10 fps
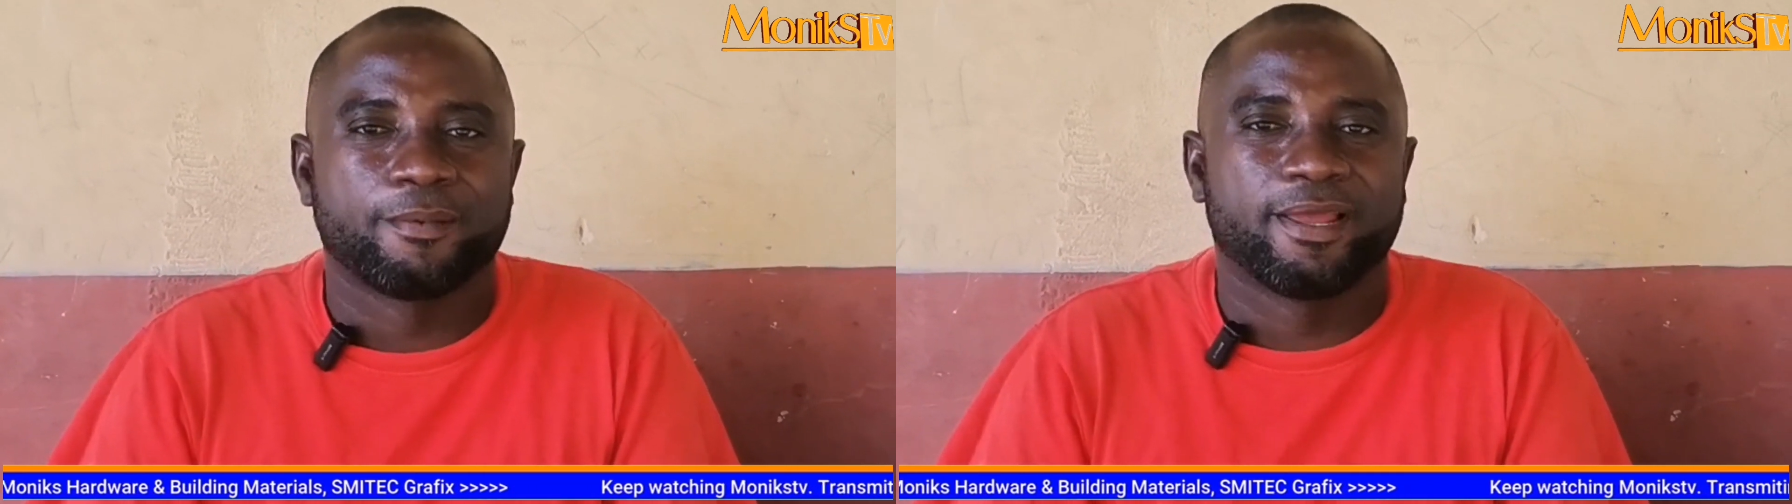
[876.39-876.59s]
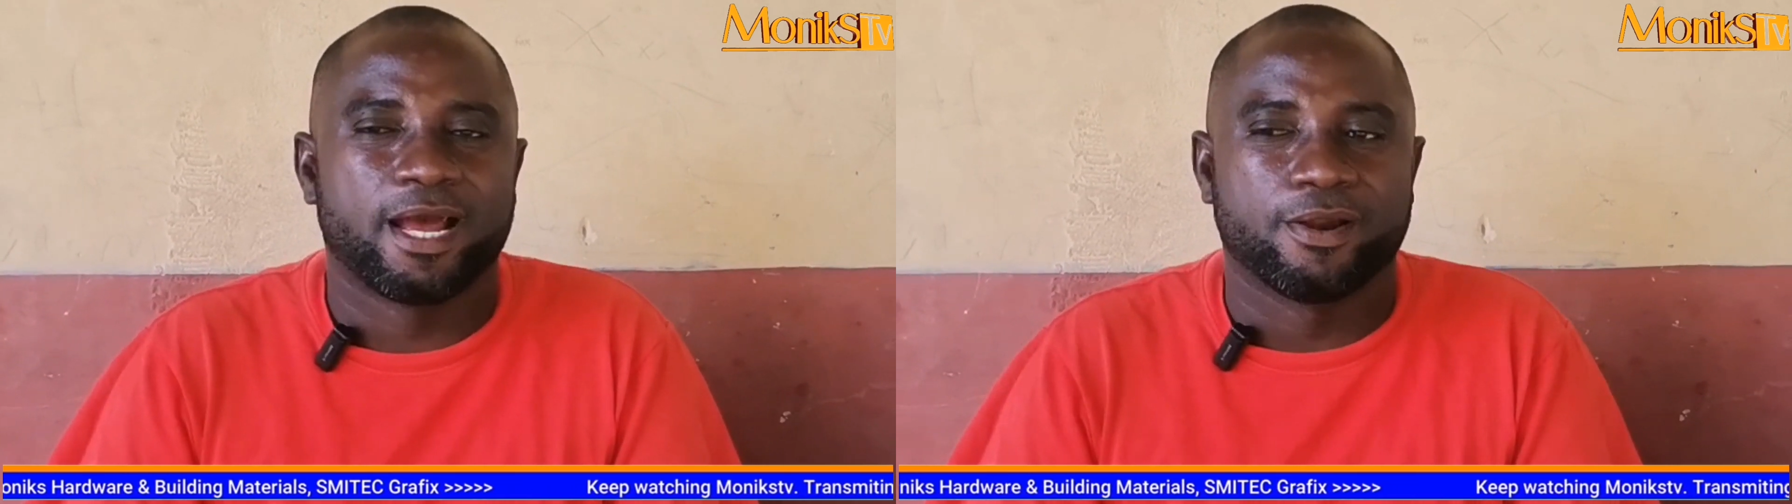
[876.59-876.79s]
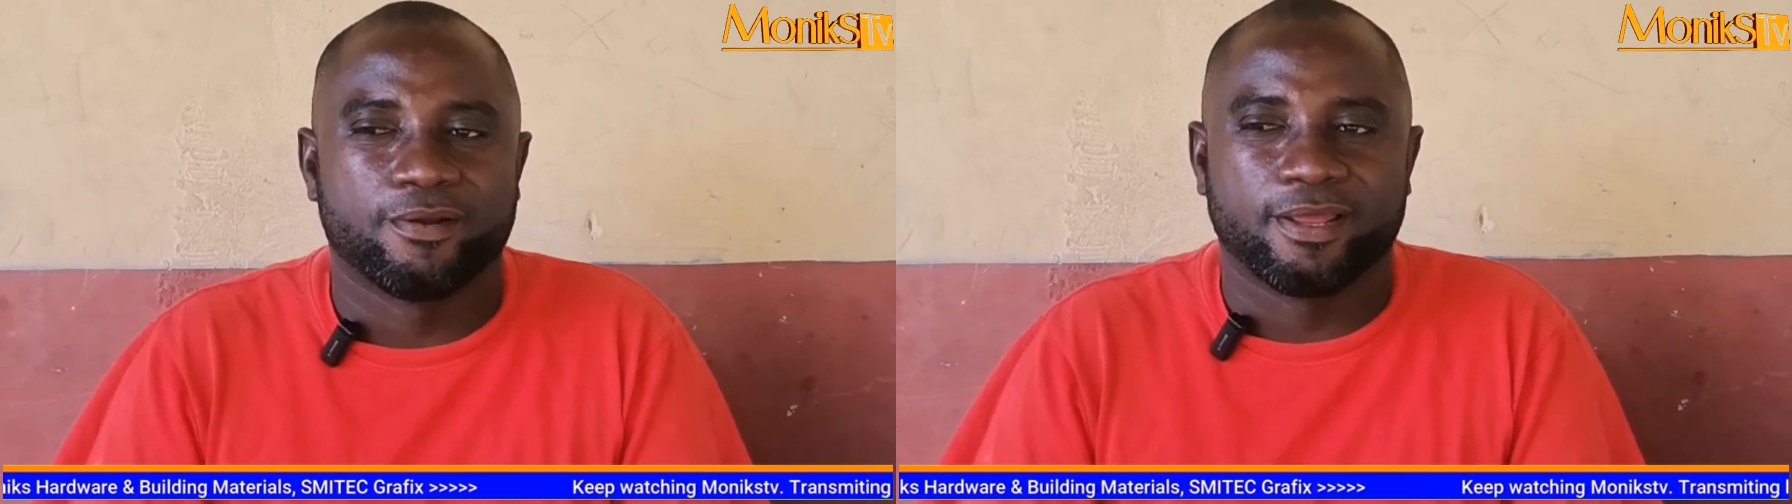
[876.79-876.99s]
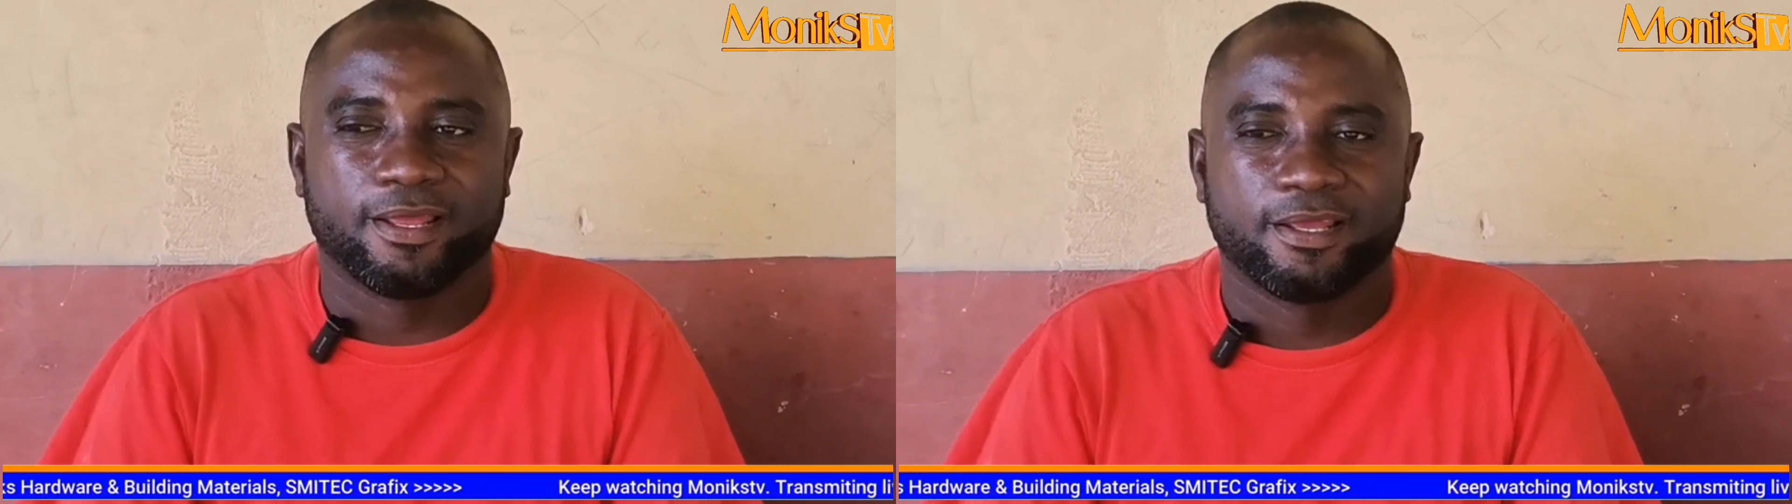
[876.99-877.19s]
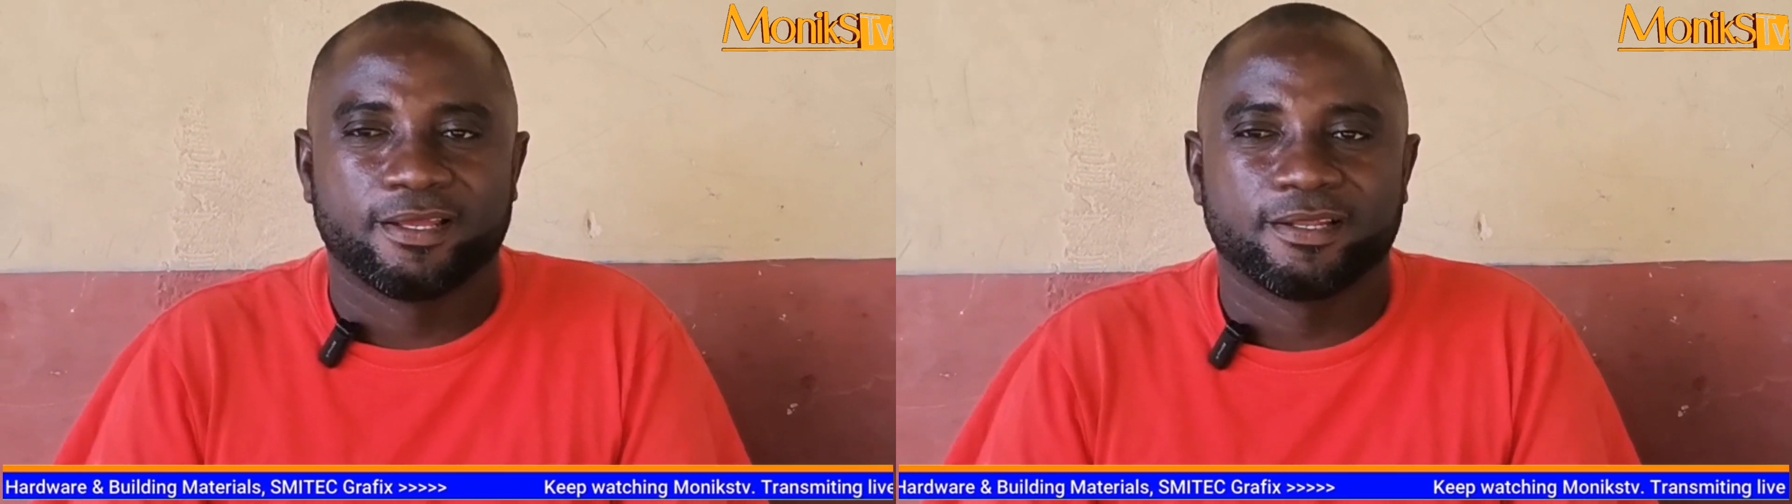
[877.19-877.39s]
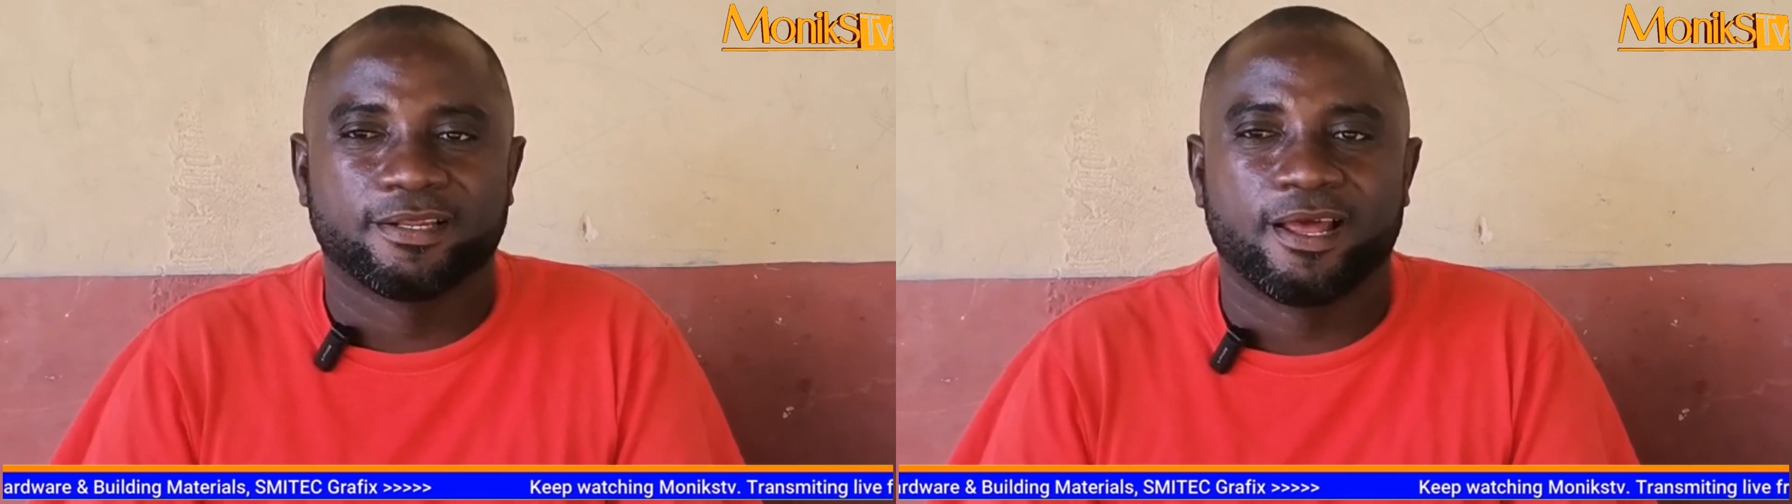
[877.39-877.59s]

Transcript: I'll be out there,